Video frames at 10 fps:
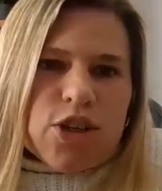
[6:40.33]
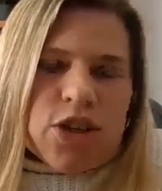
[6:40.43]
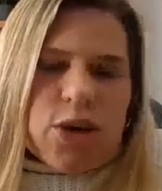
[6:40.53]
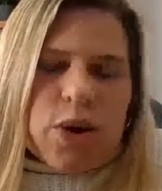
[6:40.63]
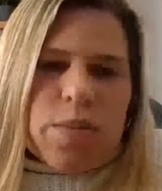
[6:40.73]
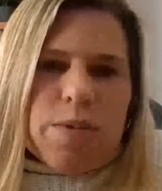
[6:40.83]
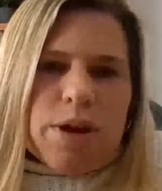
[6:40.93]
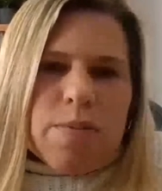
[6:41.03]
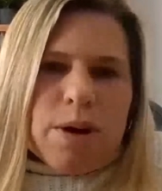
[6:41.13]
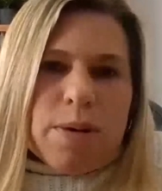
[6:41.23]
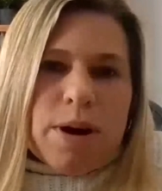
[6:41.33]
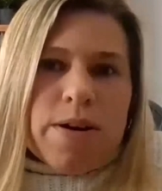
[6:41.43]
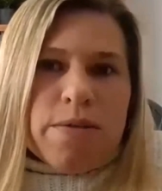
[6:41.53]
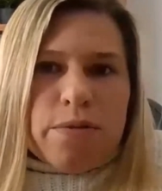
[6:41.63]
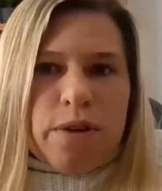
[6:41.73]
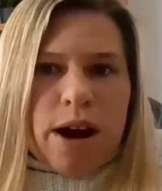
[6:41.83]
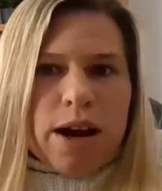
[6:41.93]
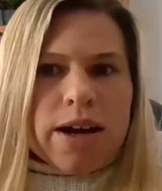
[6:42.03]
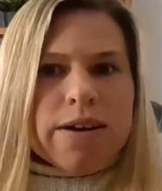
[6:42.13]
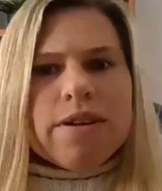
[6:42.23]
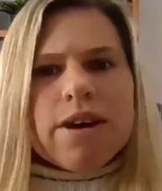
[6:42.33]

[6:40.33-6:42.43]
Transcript: so a minimum of 5.